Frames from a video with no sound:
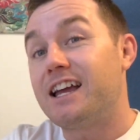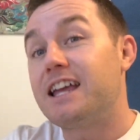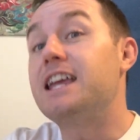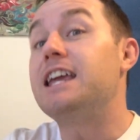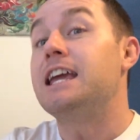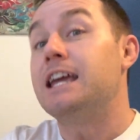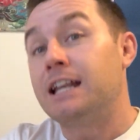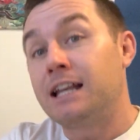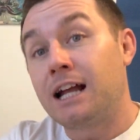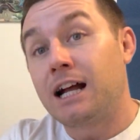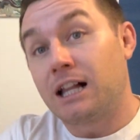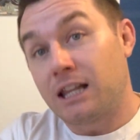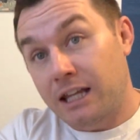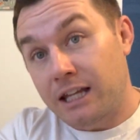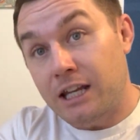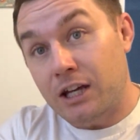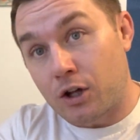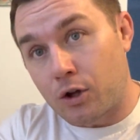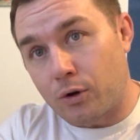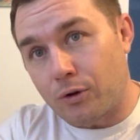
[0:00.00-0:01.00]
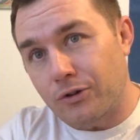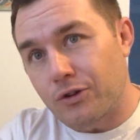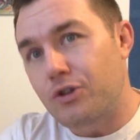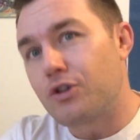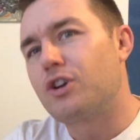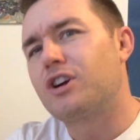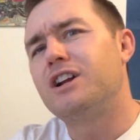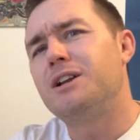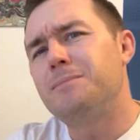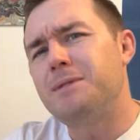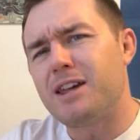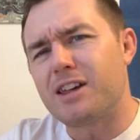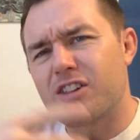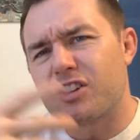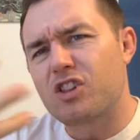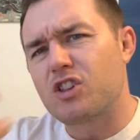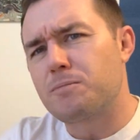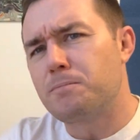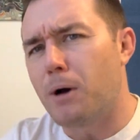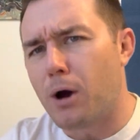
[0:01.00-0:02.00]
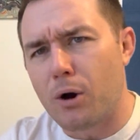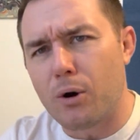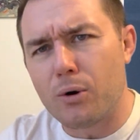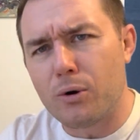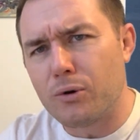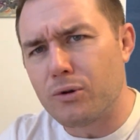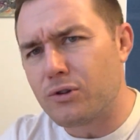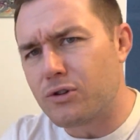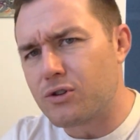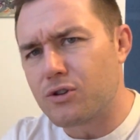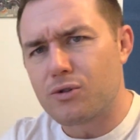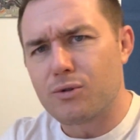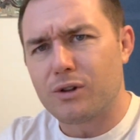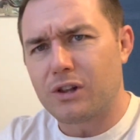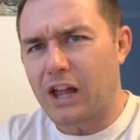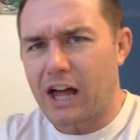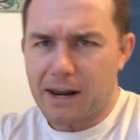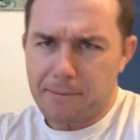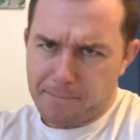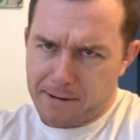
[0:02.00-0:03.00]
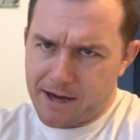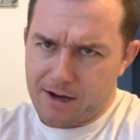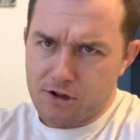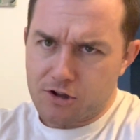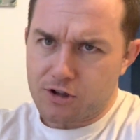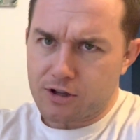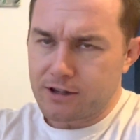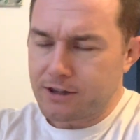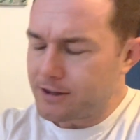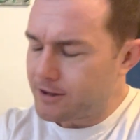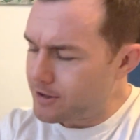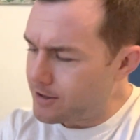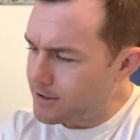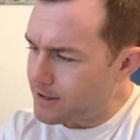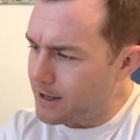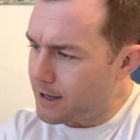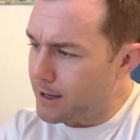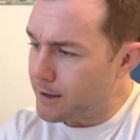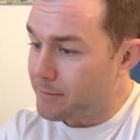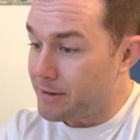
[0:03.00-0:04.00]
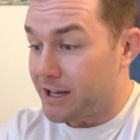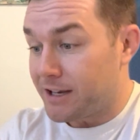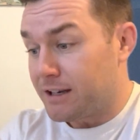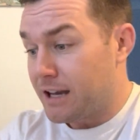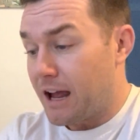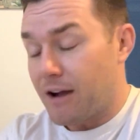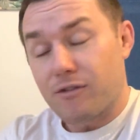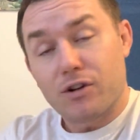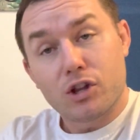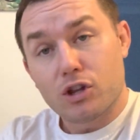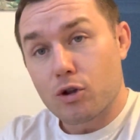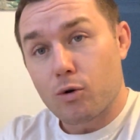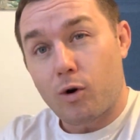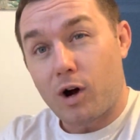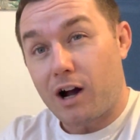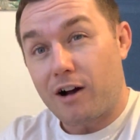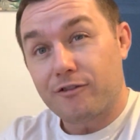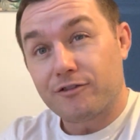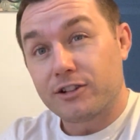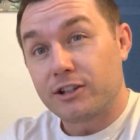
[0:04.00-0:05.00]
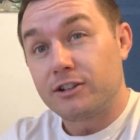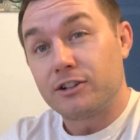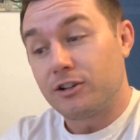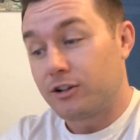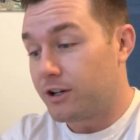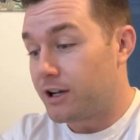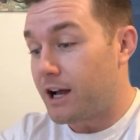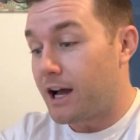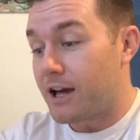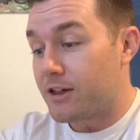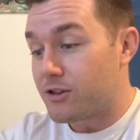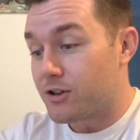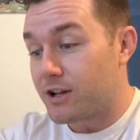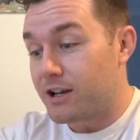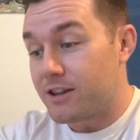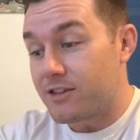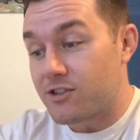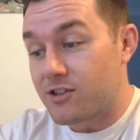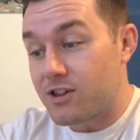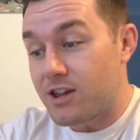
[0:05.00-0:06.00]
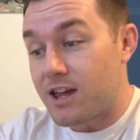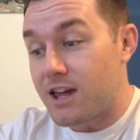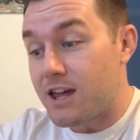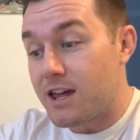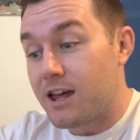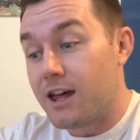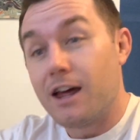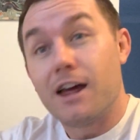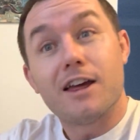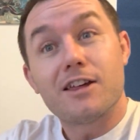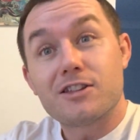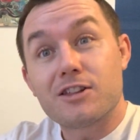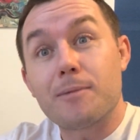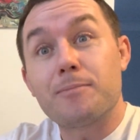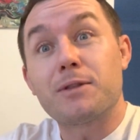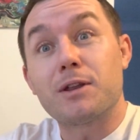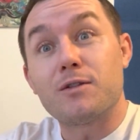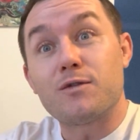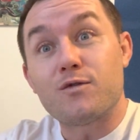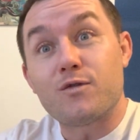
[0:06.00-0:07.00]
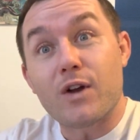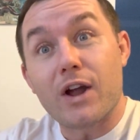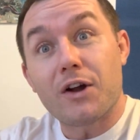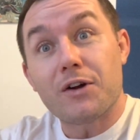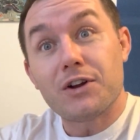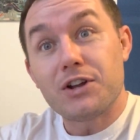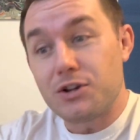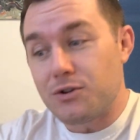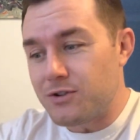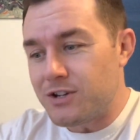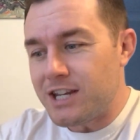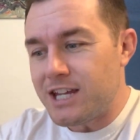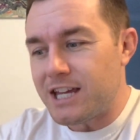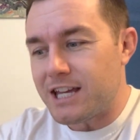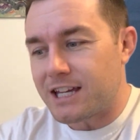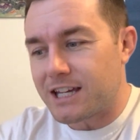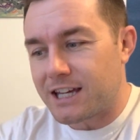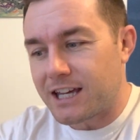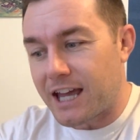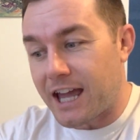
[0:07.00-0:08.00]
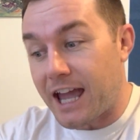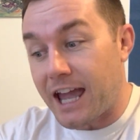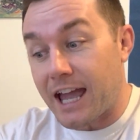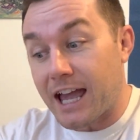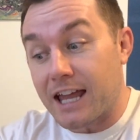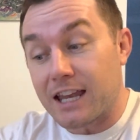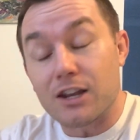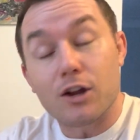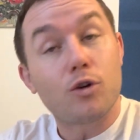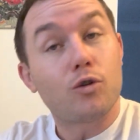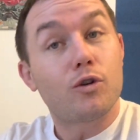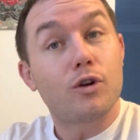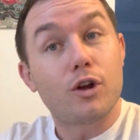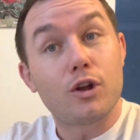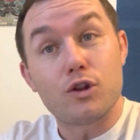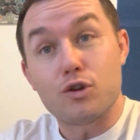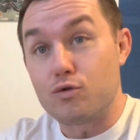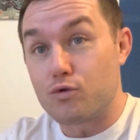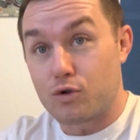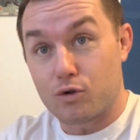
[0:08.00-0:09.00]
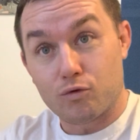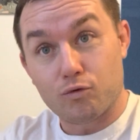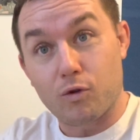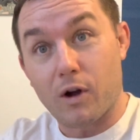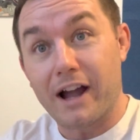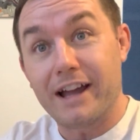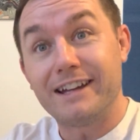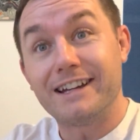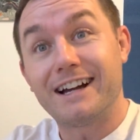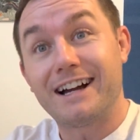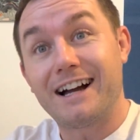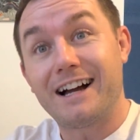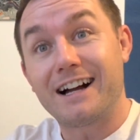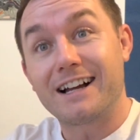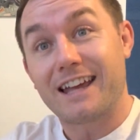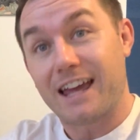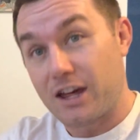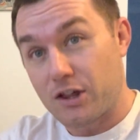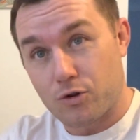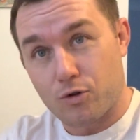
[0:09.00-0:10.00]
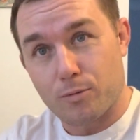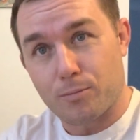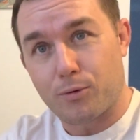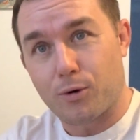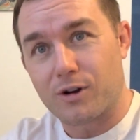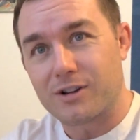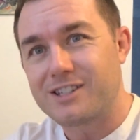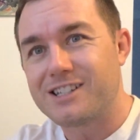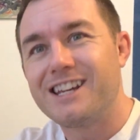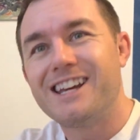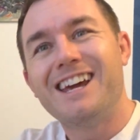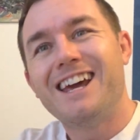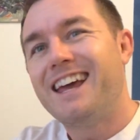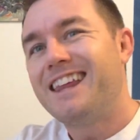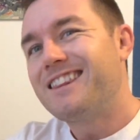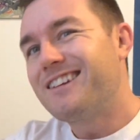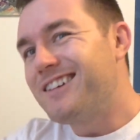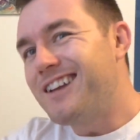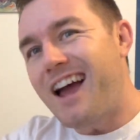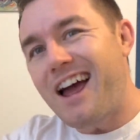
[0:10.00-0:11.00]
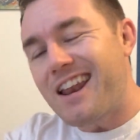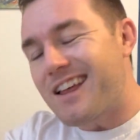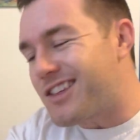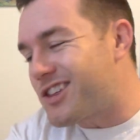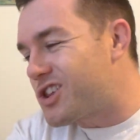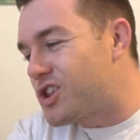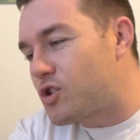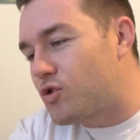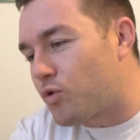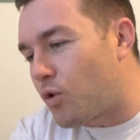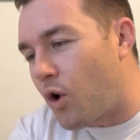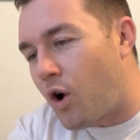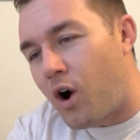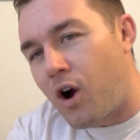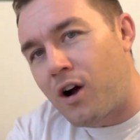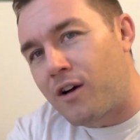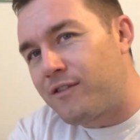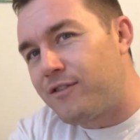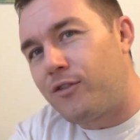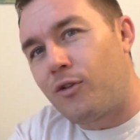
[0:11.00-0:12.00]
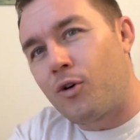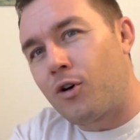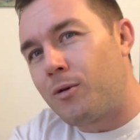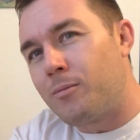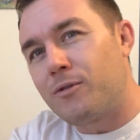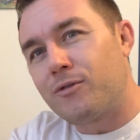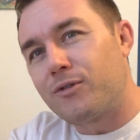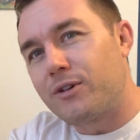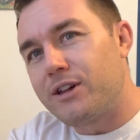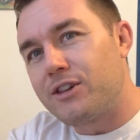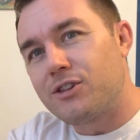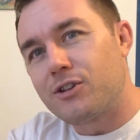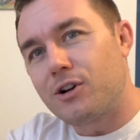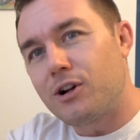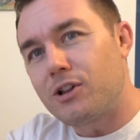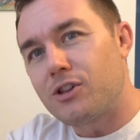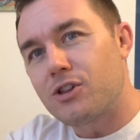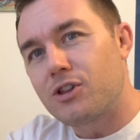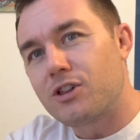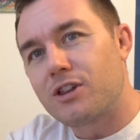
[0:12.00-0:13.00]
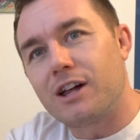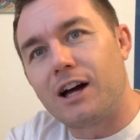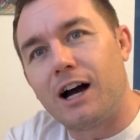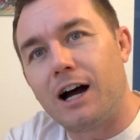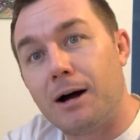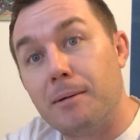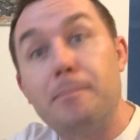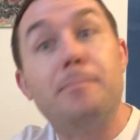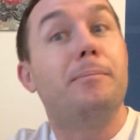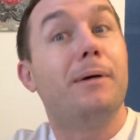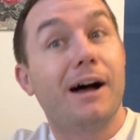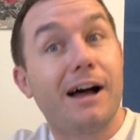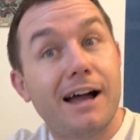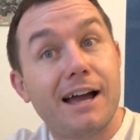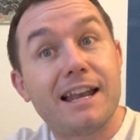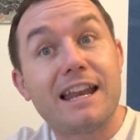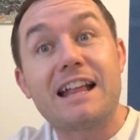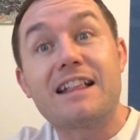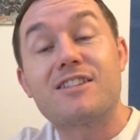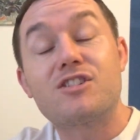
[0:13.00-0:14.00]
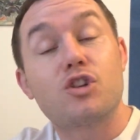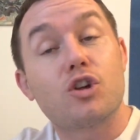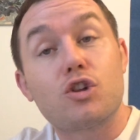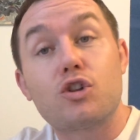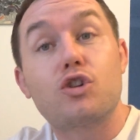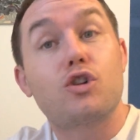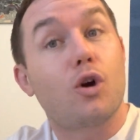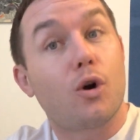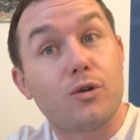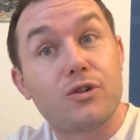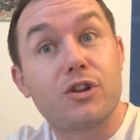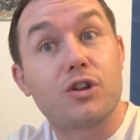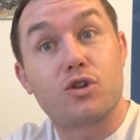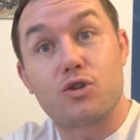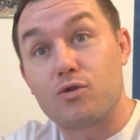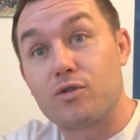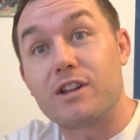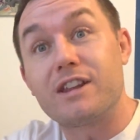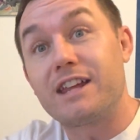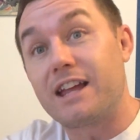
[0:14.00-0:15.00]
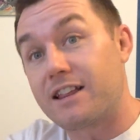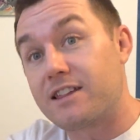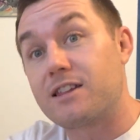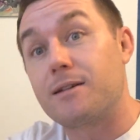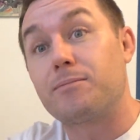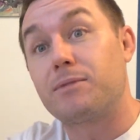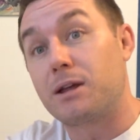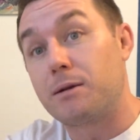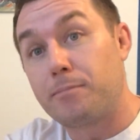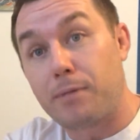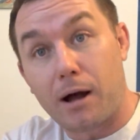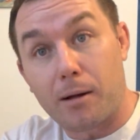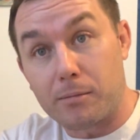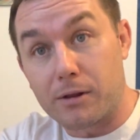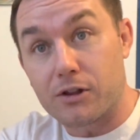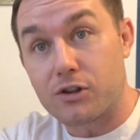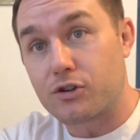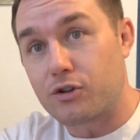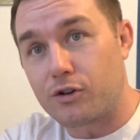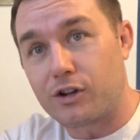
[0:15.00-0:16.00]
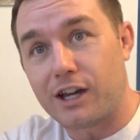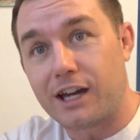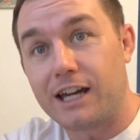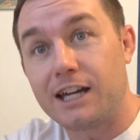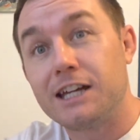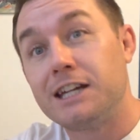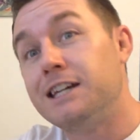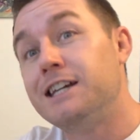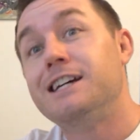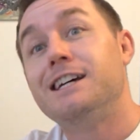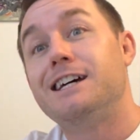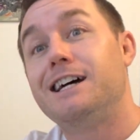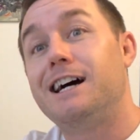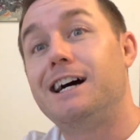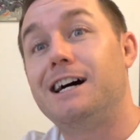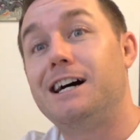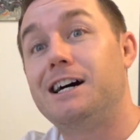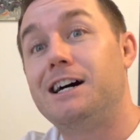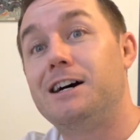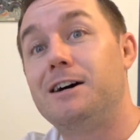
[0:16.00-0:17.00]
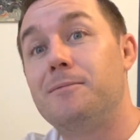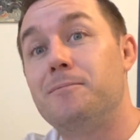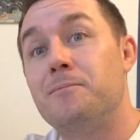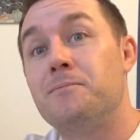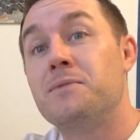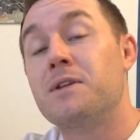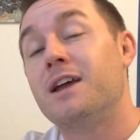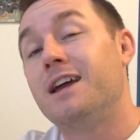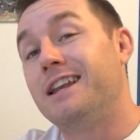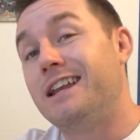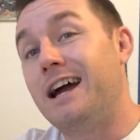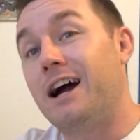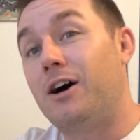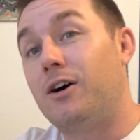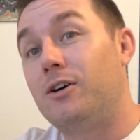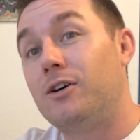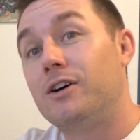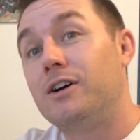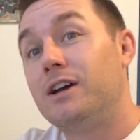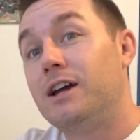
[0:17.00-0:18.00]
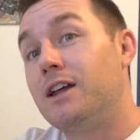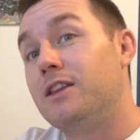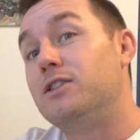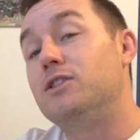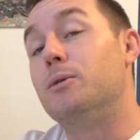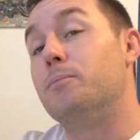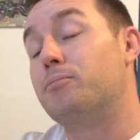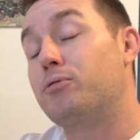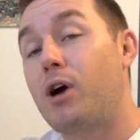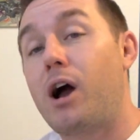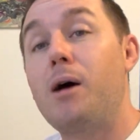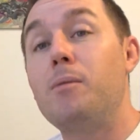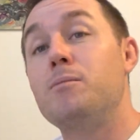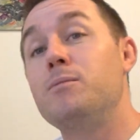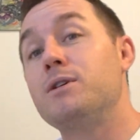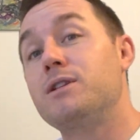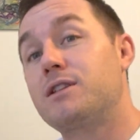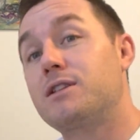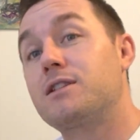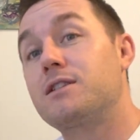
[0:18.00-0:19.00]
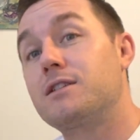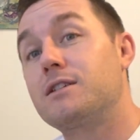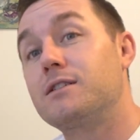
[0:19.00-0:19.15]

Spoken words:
in clinicals, you're going to be exposed to a lot of patients, and every so often, you guys are going to see something very unique, and you can write a case report. They're not a strong form of research, but it just shows that you can get something published, okay? Now, the problem with